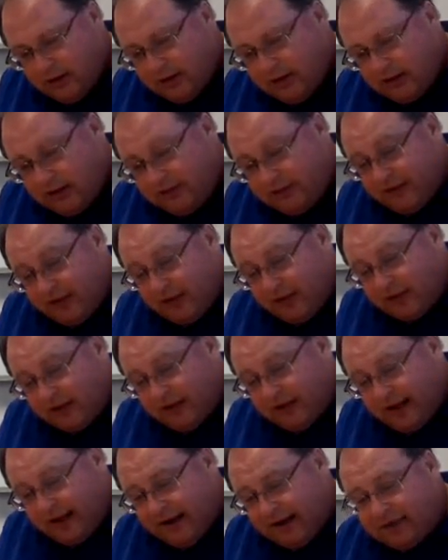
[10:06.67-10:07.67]
Difficulty
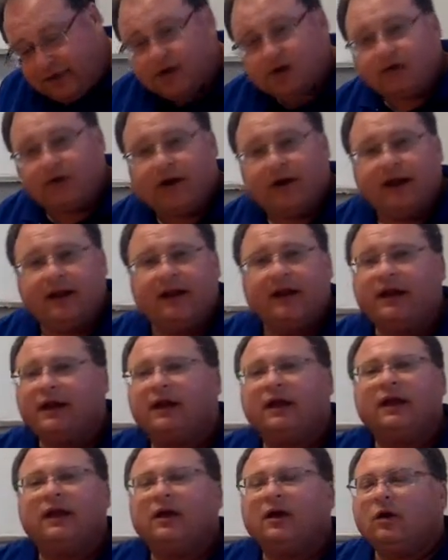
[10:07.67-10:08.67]
concentrating.
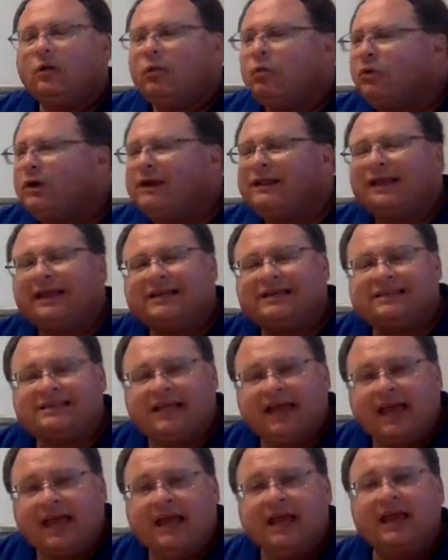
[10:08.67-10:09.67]
What did they
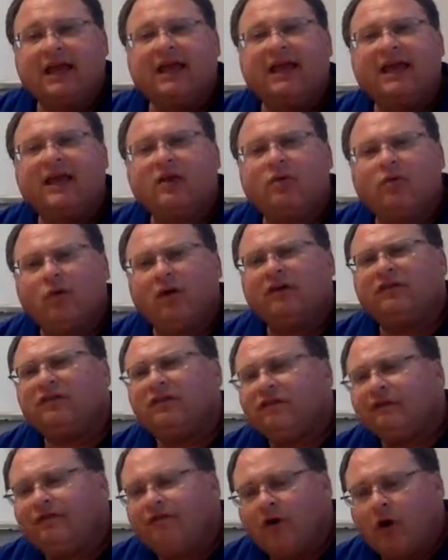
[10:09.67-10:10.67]
say? He
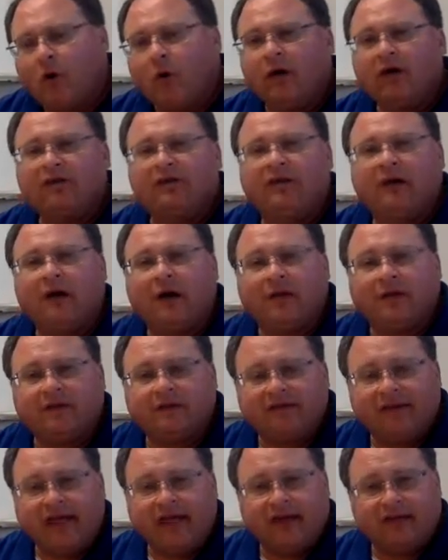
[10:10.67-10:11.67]
wasn't focusing on the
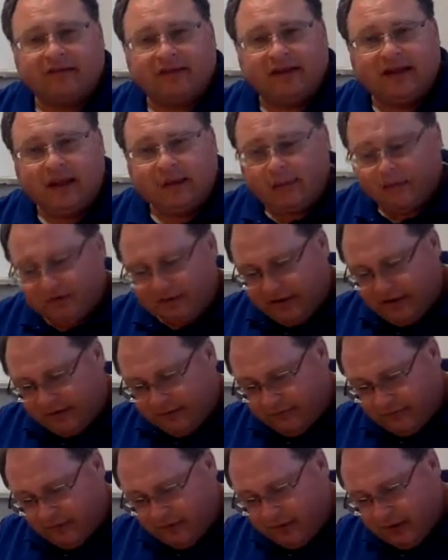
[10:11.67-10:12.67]
task that he was
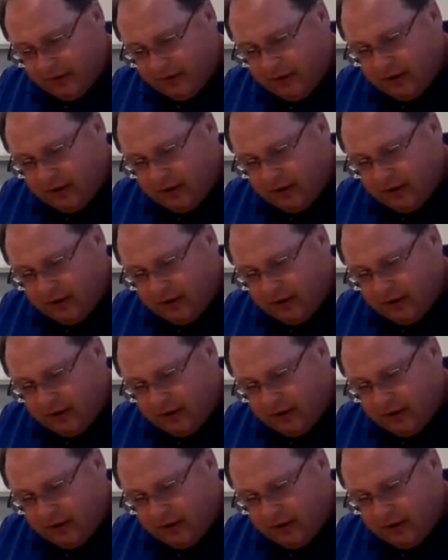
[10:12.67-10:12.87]
given.